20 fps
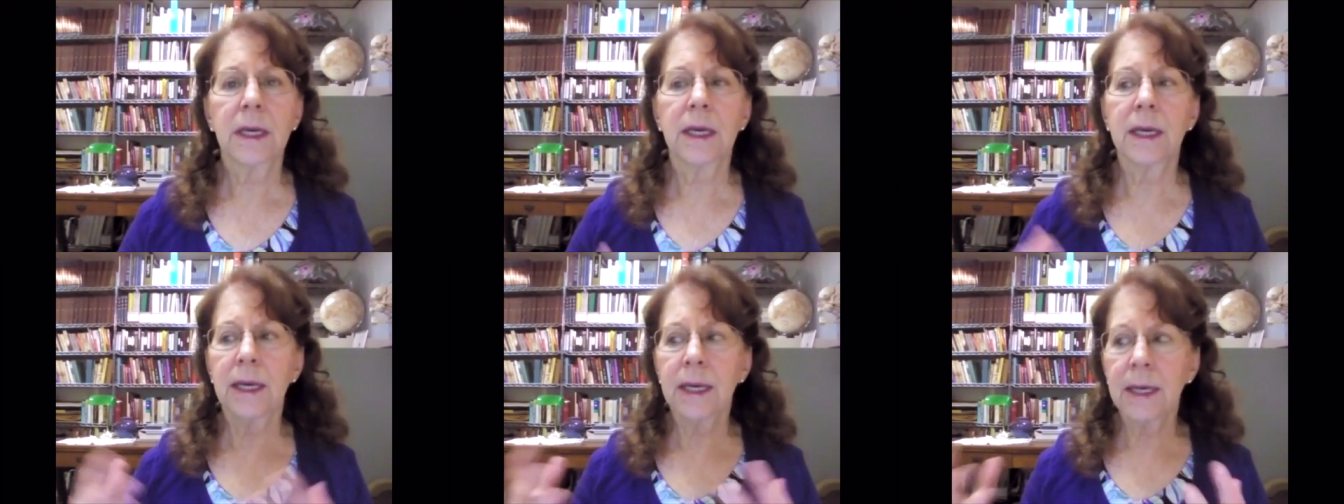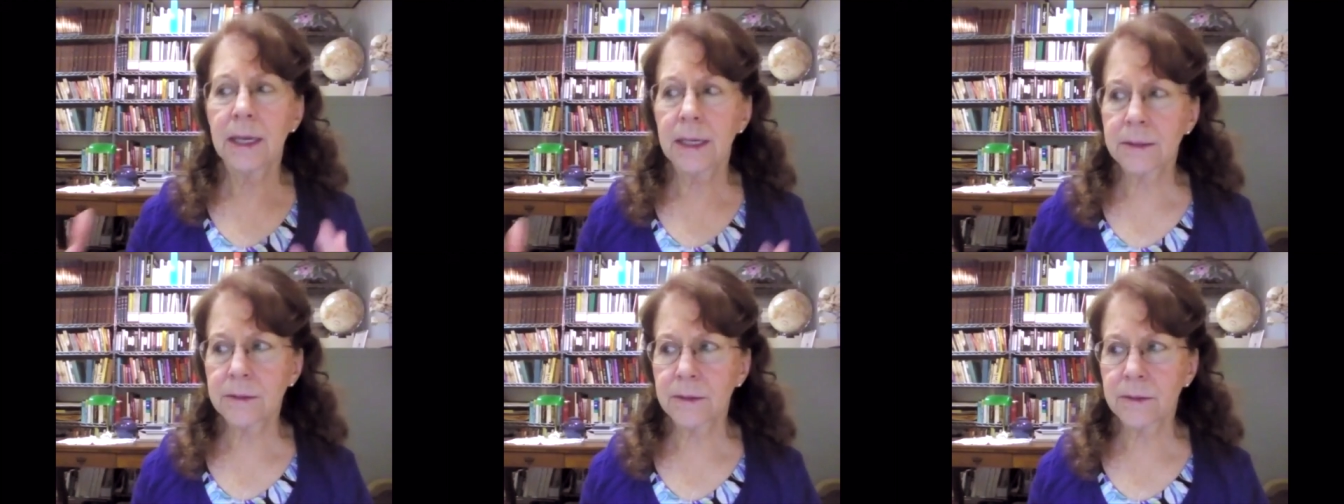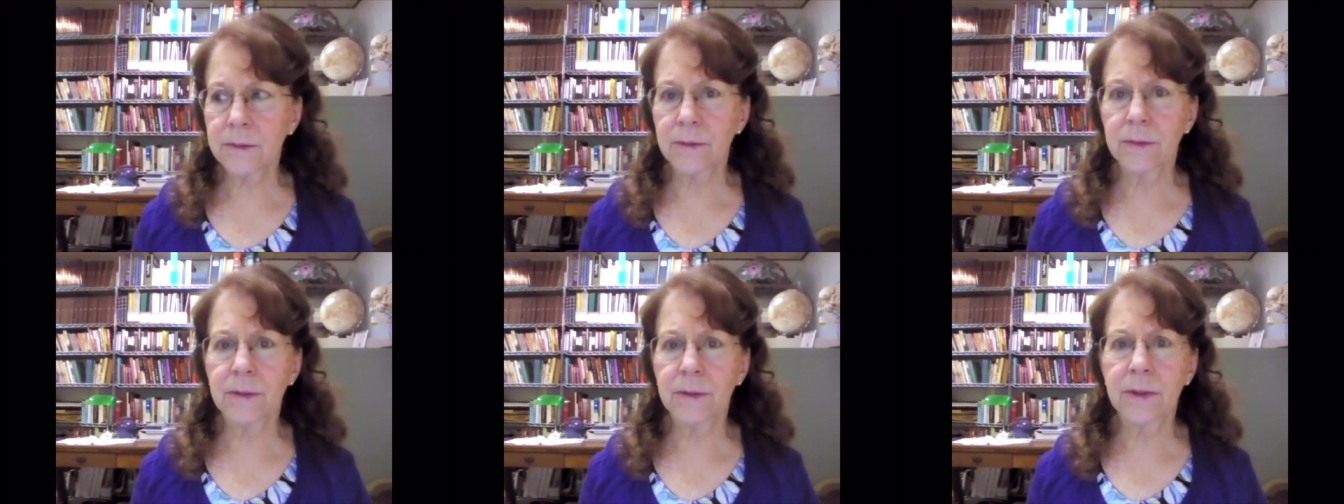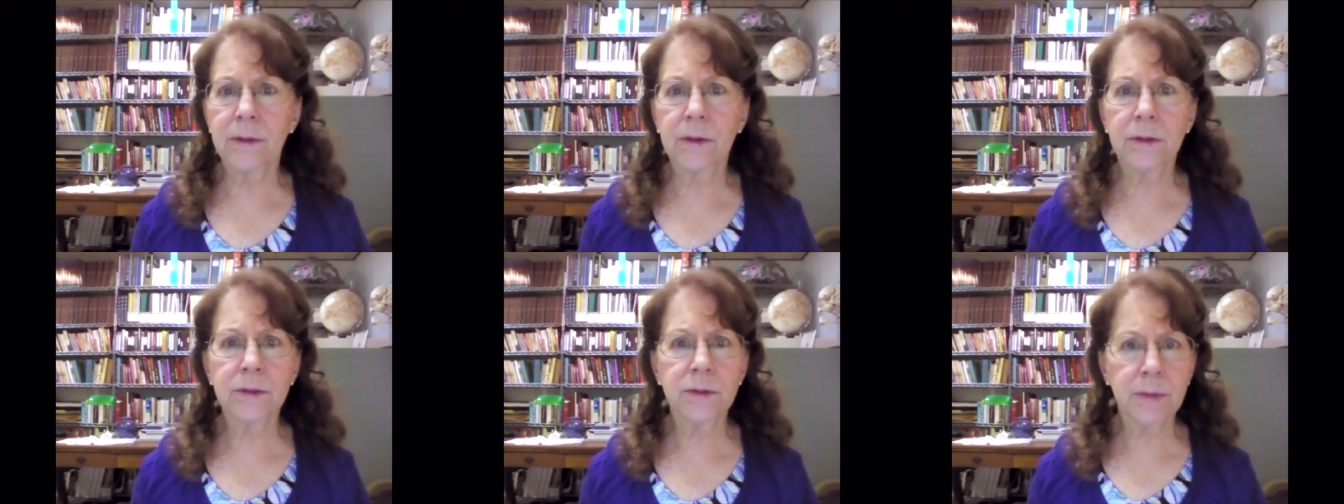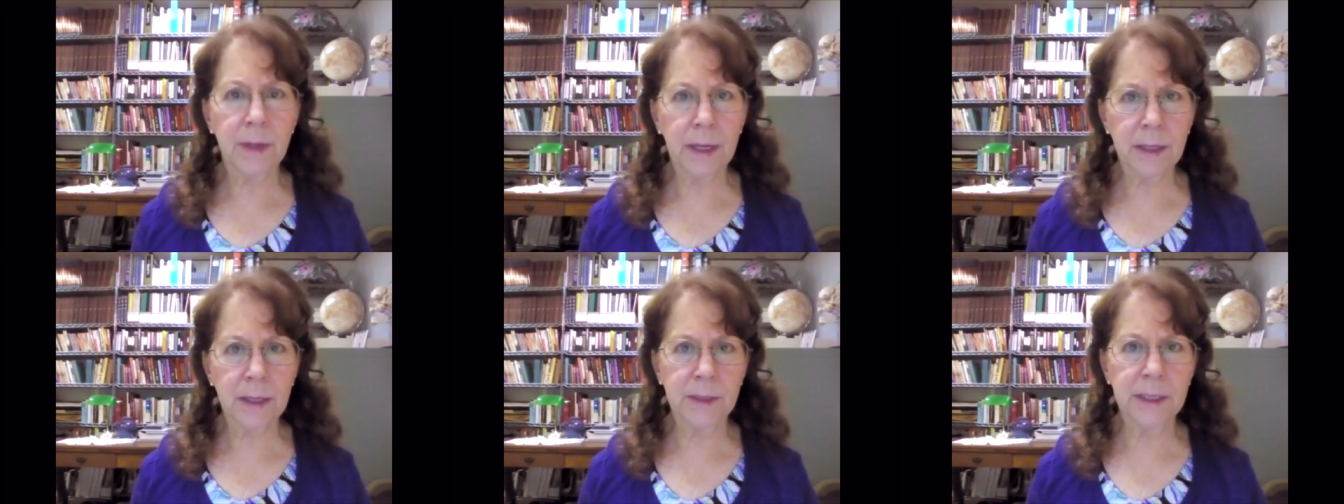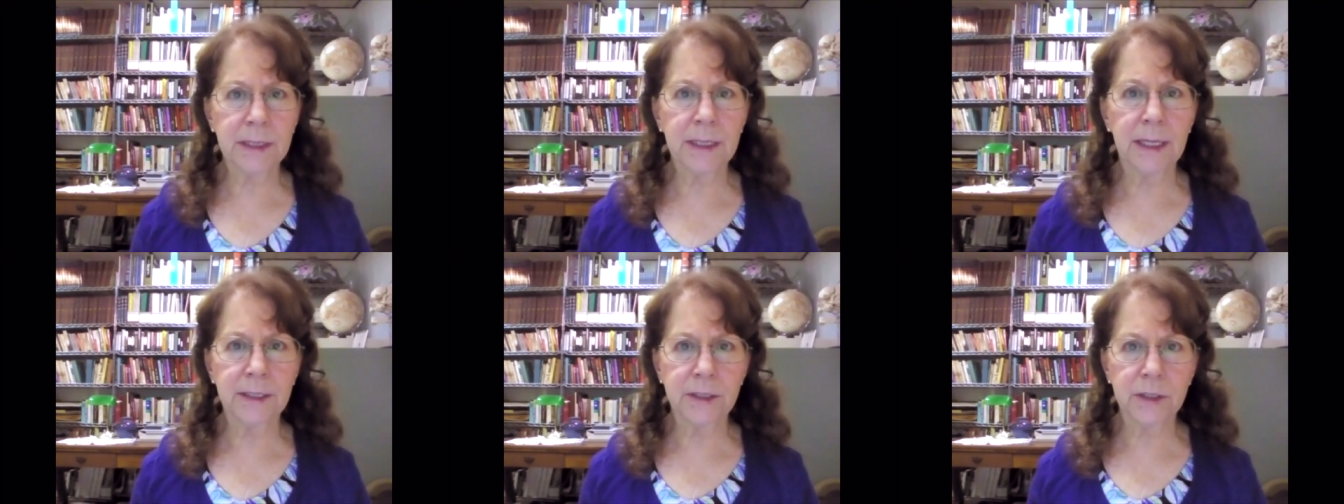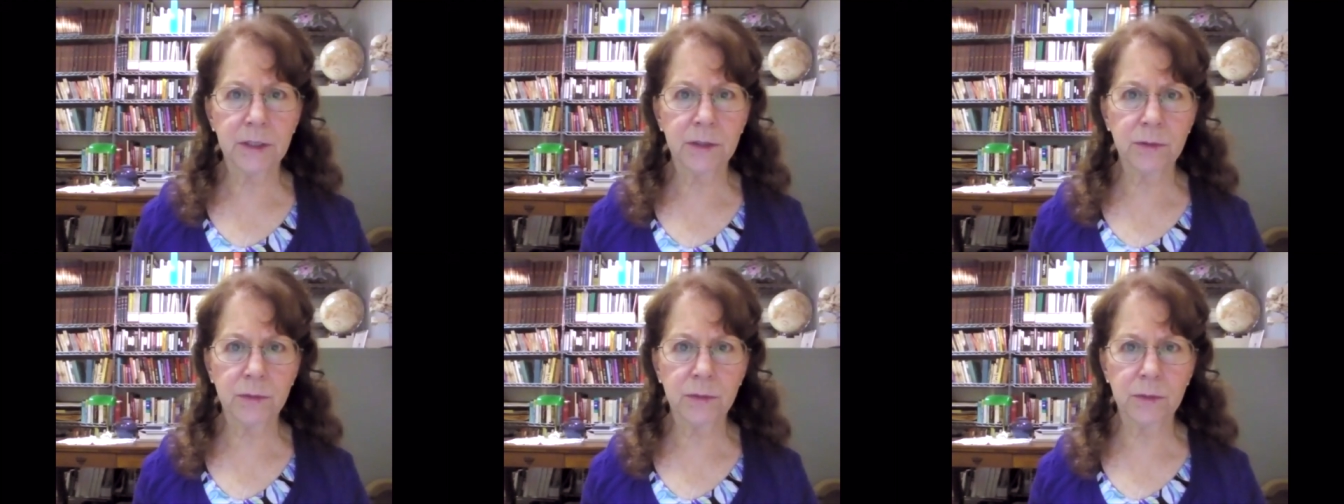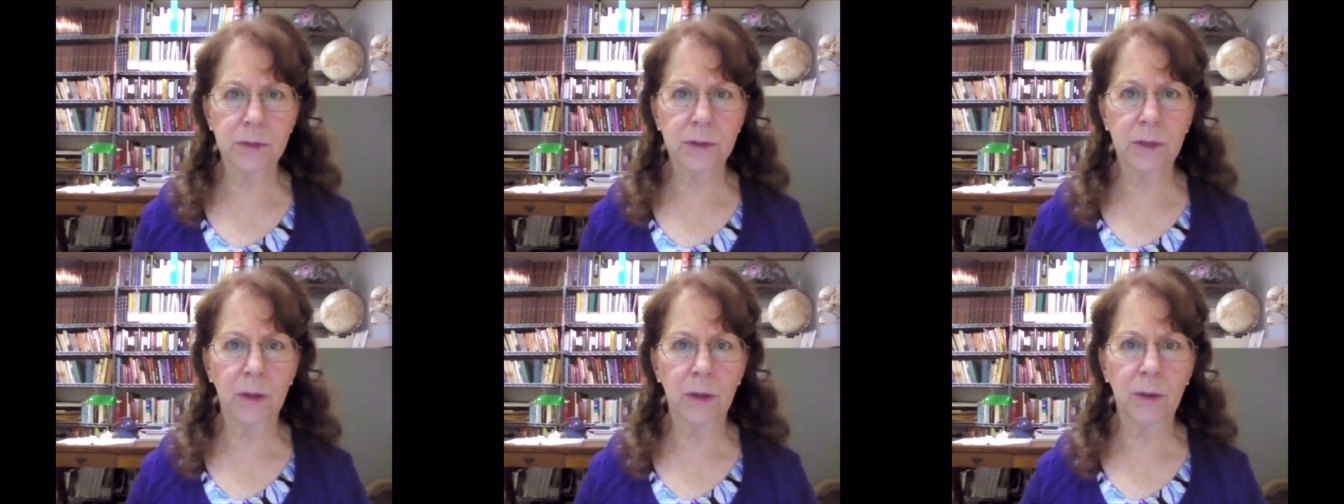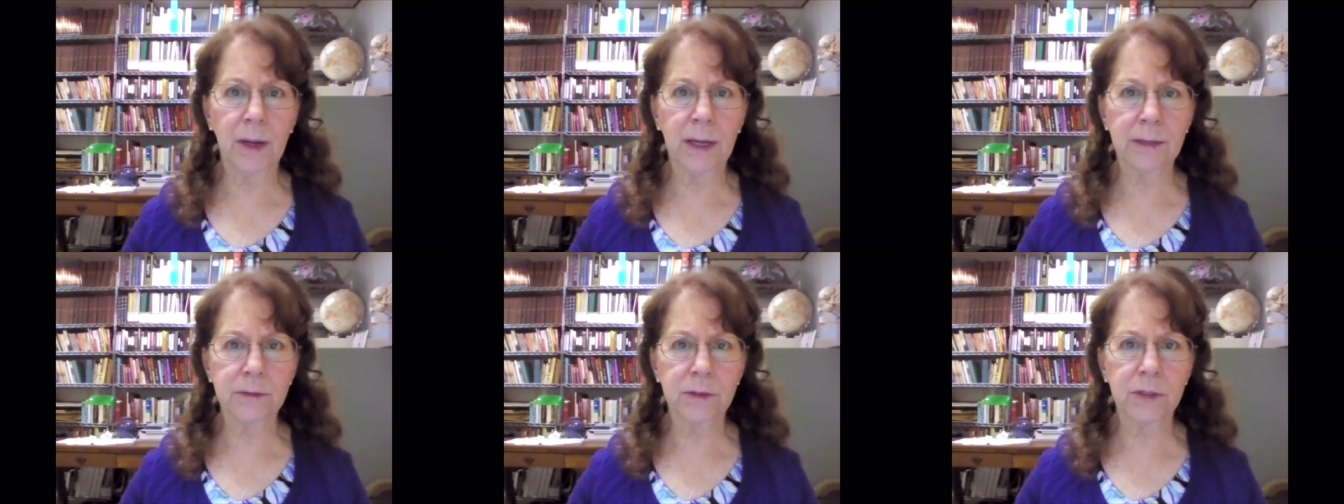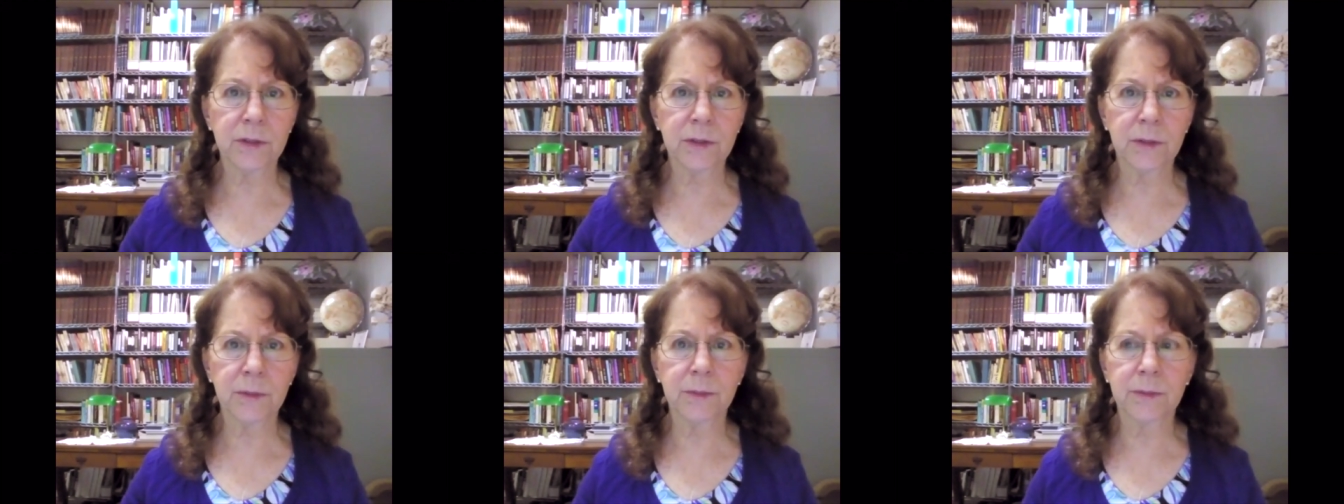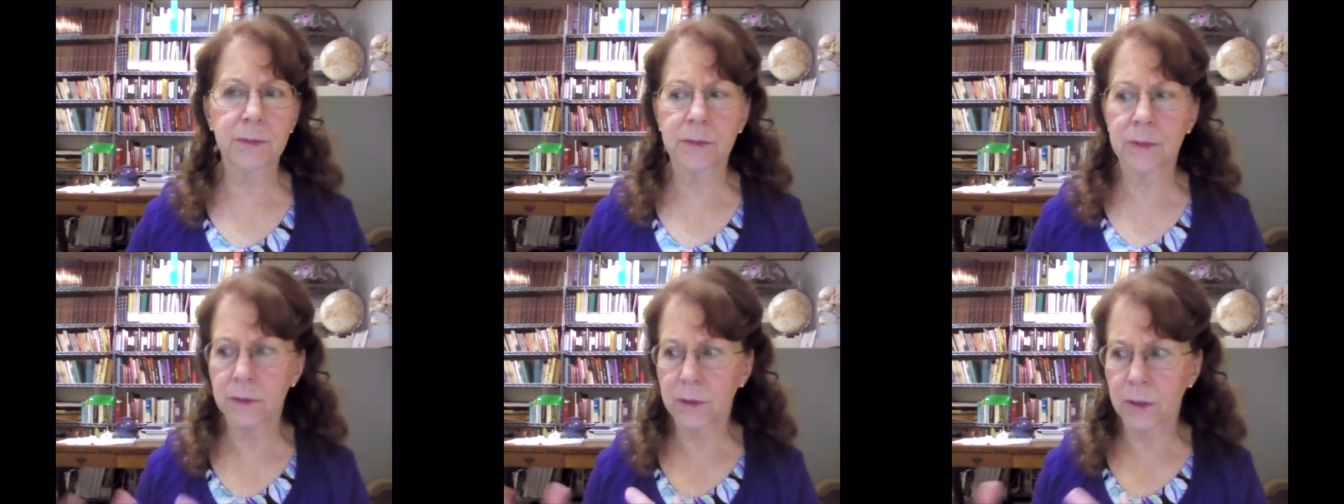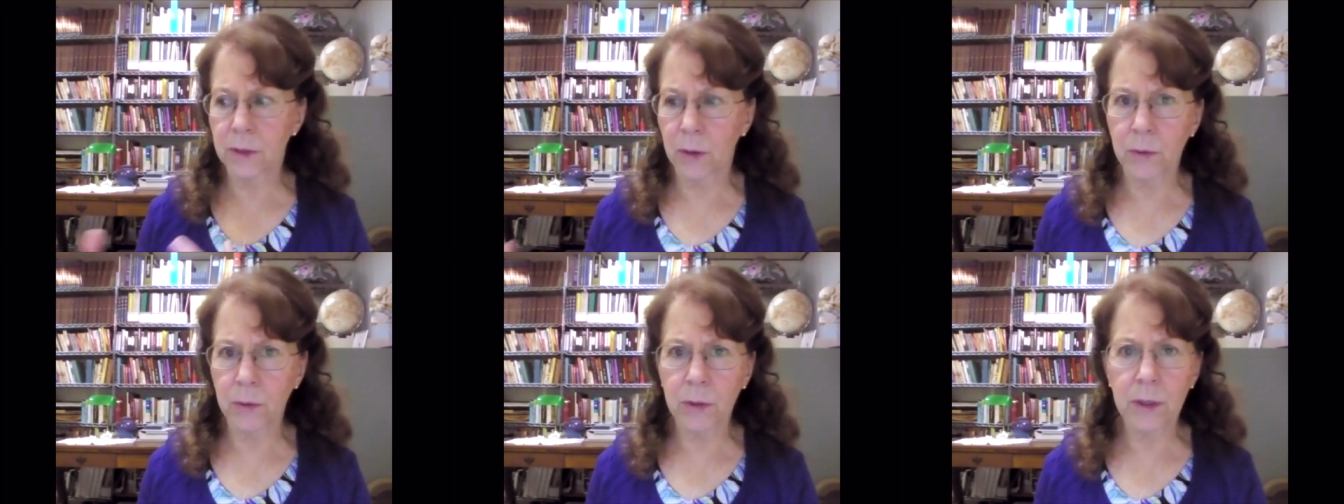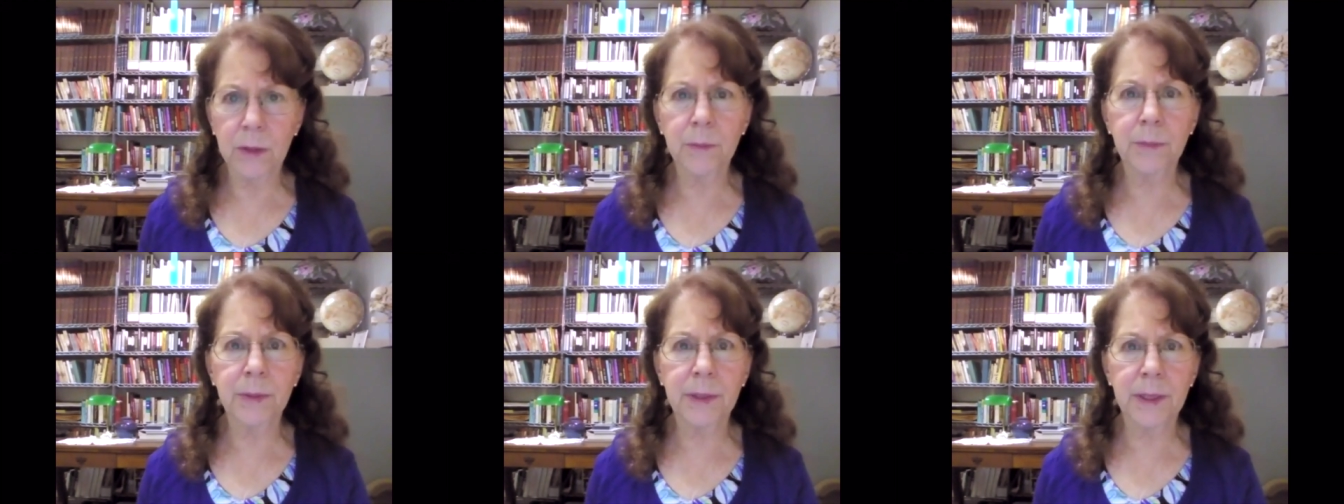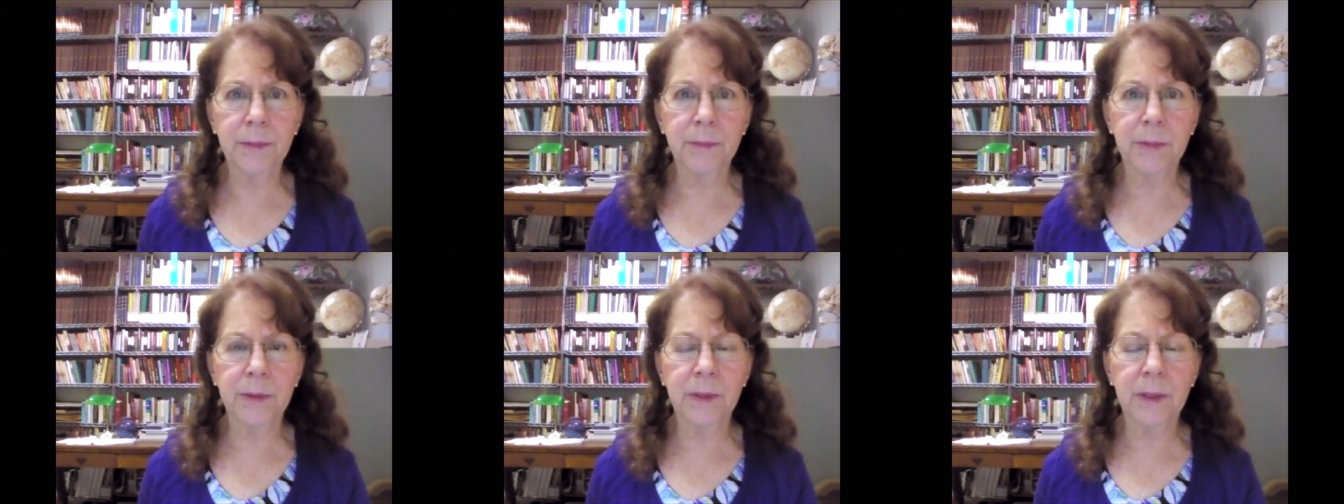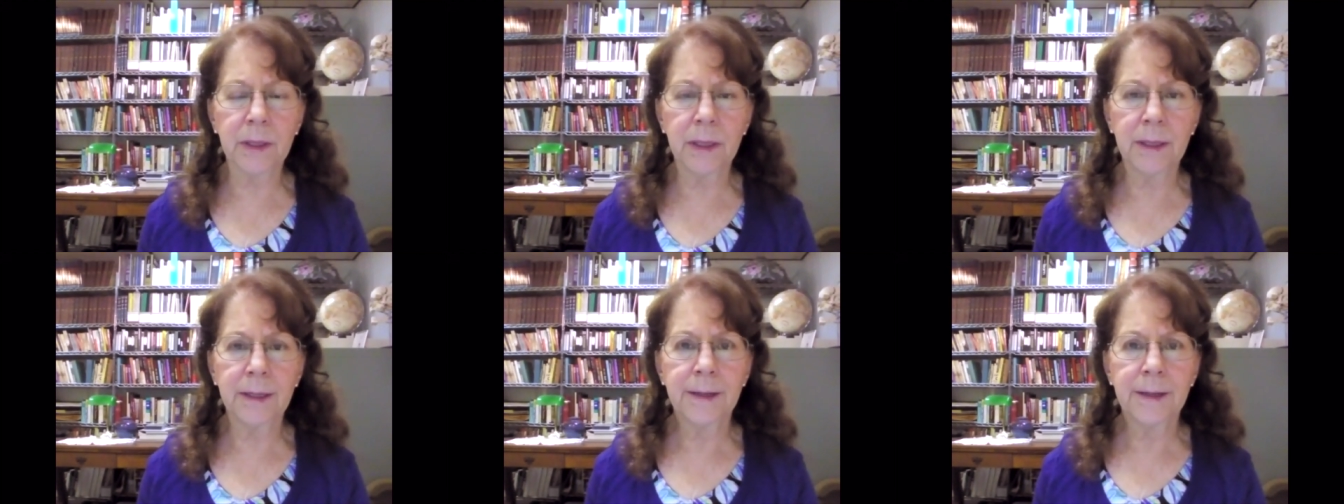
and those recommendations would go out to the local people